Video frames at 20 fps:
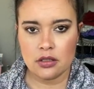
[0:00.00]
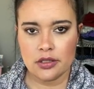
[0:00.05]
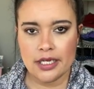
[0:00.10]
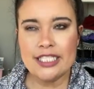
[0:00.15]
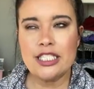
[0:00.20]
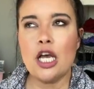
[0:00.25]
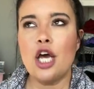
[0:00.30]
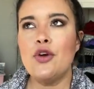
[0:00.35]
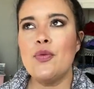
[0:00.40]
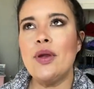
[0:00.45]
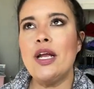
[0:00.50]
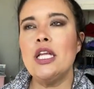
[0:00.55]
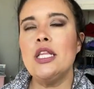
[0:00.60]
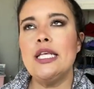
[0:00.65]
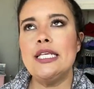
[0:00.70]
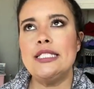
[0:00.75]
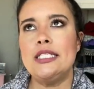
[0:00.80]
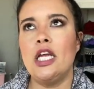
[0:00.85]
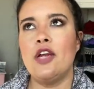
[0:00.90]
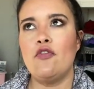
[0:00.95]
It's
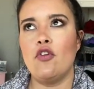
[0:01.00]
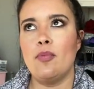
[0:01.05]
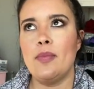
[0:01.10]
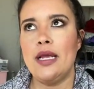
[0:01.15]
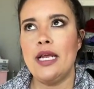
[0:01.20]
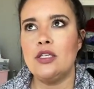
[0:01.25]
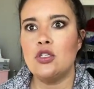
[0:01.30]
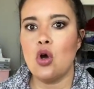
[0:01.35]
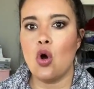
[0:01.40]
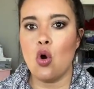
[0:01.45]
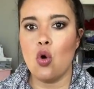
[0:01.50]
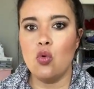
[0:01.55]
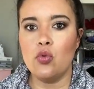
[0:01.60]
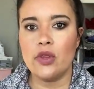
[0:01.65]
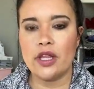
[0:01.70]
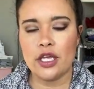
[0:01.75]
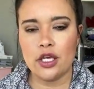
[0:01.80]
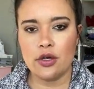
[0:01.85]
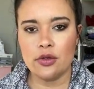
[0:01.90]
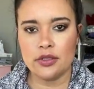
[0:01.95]
unrealistic for me to
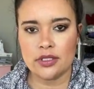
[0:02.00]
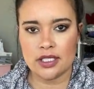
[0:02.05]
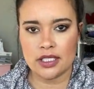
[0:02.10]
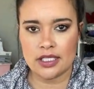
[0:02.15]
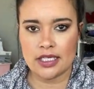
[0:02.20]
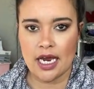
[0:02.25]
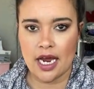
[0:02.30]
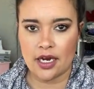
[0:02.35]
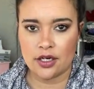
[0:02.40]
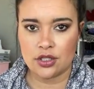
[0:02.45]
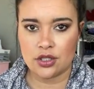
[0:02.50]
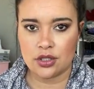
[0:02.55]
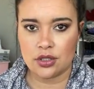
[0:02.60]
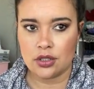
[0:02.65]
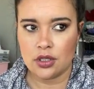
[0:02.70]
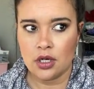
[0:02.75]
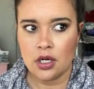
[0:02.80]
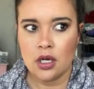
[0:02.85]
only use the stash,